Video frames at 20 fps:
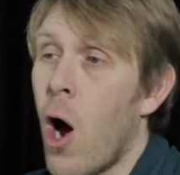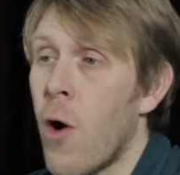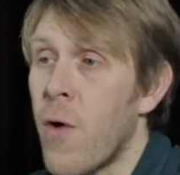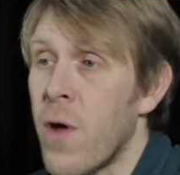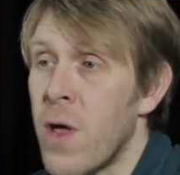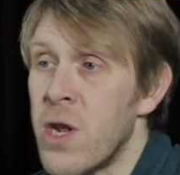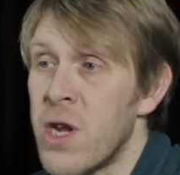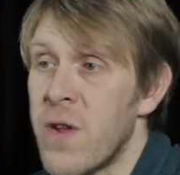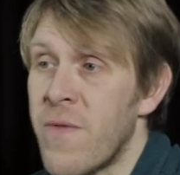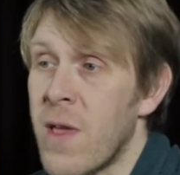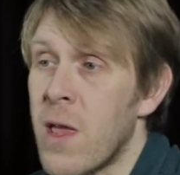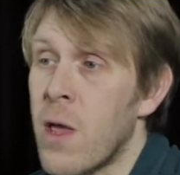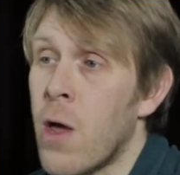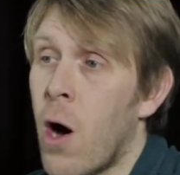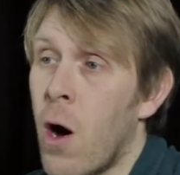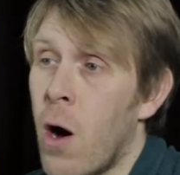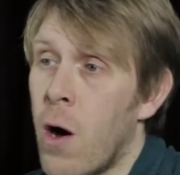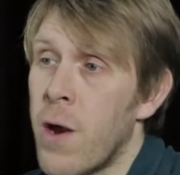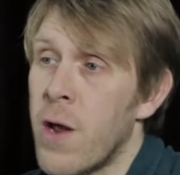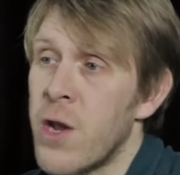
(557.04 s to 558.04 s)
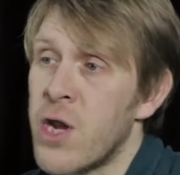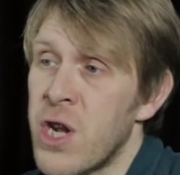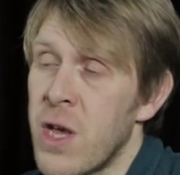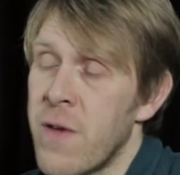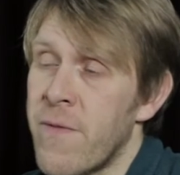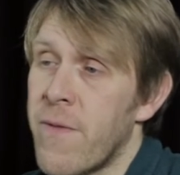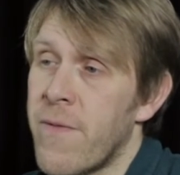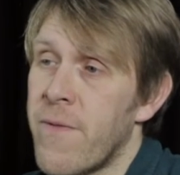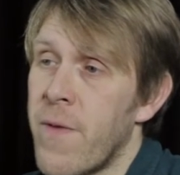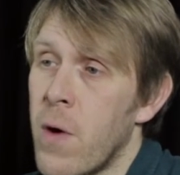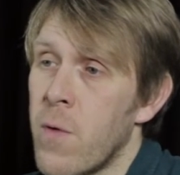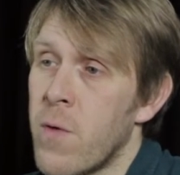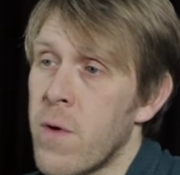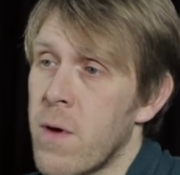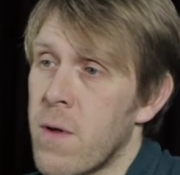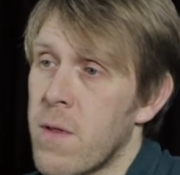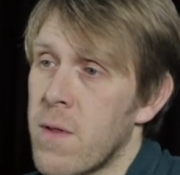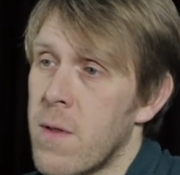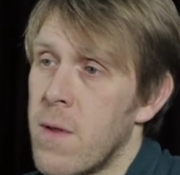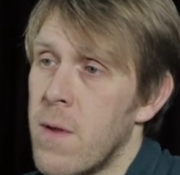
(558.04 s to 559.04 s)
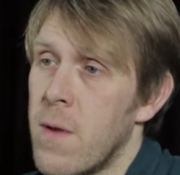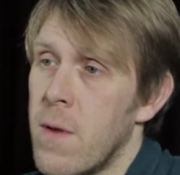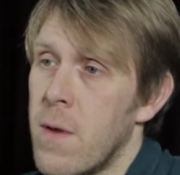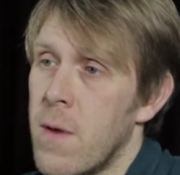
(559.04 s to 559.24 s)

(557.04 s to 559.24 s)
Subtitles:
orange if it can't achieve a focus.